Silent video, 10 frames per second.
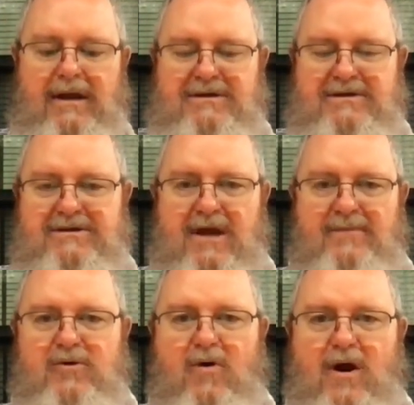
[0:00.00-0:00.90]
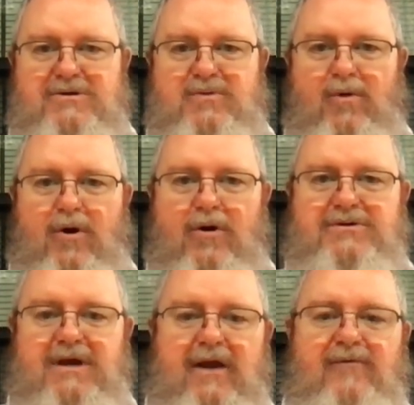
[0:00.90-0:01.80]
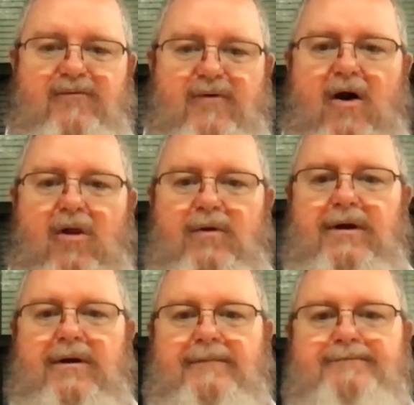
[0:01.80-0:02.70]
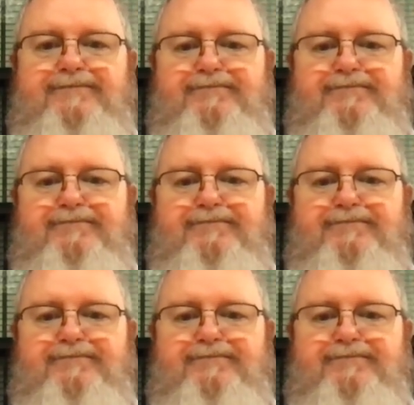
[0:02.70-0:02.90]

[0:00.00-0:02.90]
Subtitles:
accept Christ's words and follow him.